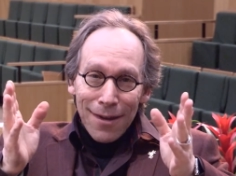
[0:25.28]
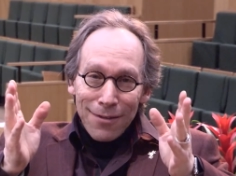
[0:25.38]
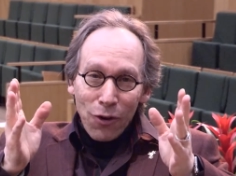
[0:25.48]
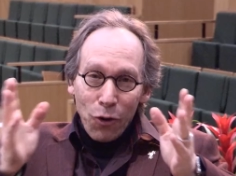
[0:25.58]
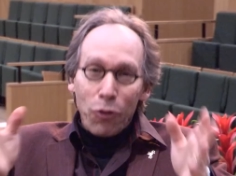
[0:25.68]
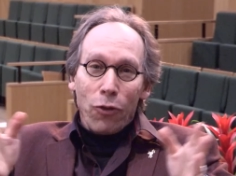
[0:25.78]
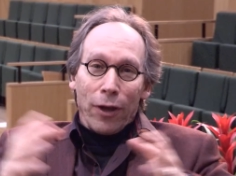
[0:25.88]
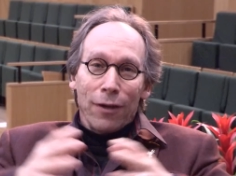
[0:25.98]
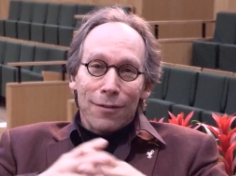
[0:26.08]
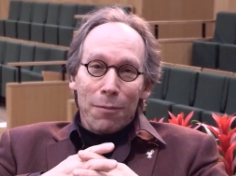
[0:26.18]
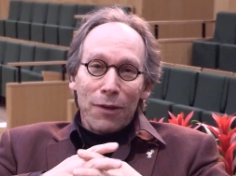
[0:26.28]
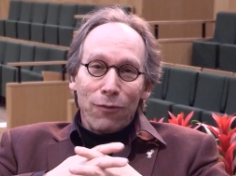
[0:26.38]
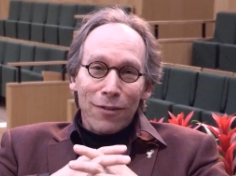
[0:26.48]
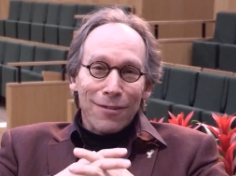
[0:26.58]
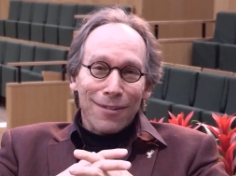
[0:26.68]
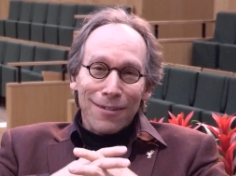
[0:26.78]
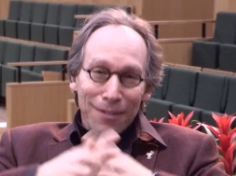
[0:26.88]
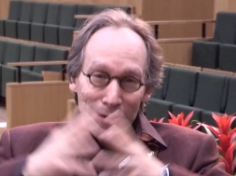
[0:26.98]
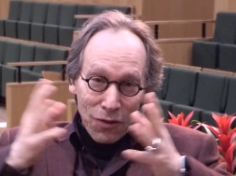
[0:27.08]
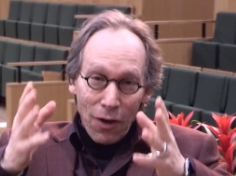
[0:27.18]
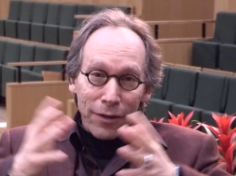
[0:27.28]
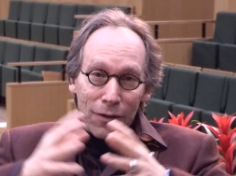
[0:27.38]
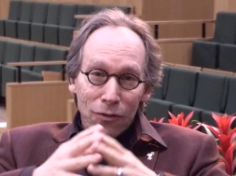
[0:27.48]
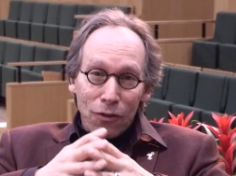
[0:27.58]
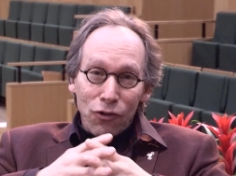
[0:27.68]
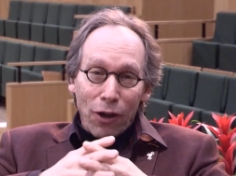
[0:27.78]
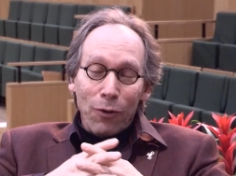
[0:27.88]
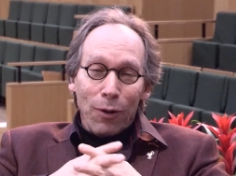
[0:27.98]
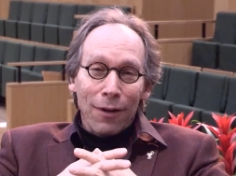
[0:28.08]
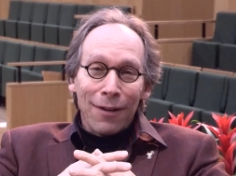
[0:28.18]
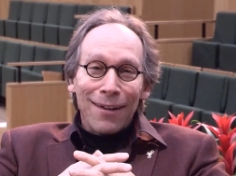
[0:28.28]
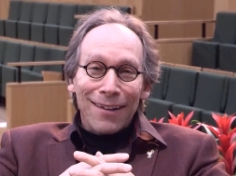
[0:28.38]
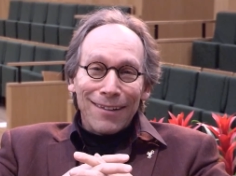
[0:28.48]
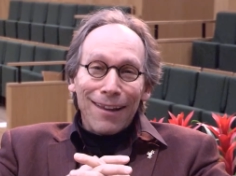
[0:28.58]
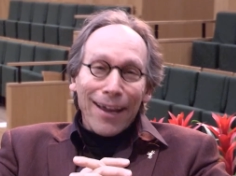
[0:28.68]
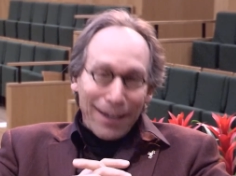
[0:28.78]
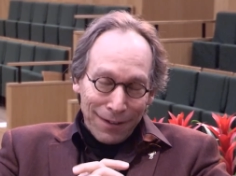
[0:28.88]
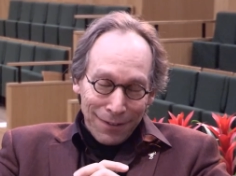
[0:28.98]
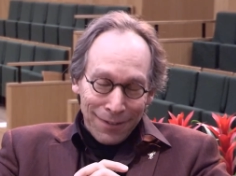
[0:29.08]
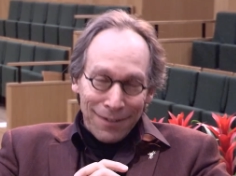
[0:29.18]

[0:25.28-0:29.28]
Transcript: is a good thing. It's something physicists and scientists in general like.